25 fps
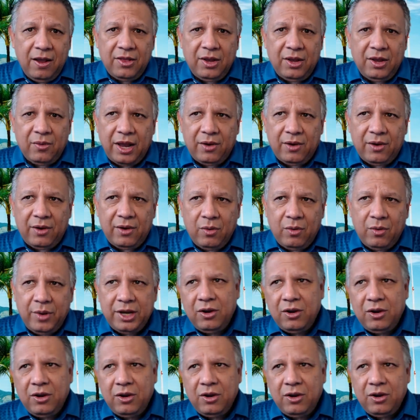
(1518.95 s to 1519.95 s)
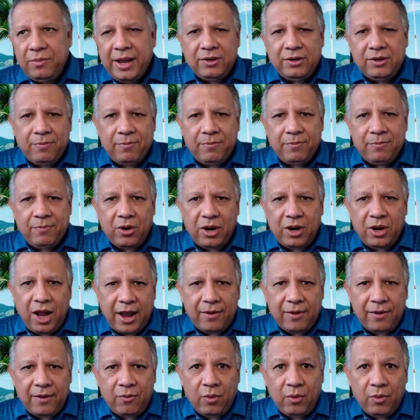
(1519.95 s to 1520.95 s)
And they were like, well, when are you going back to
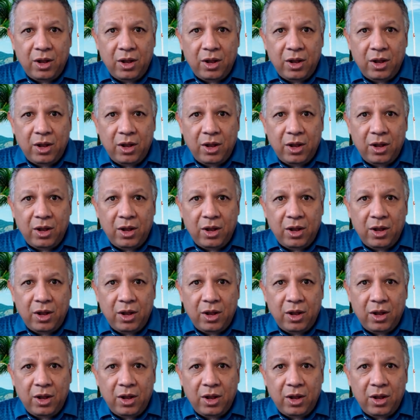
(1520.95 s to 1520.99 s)
Boracay?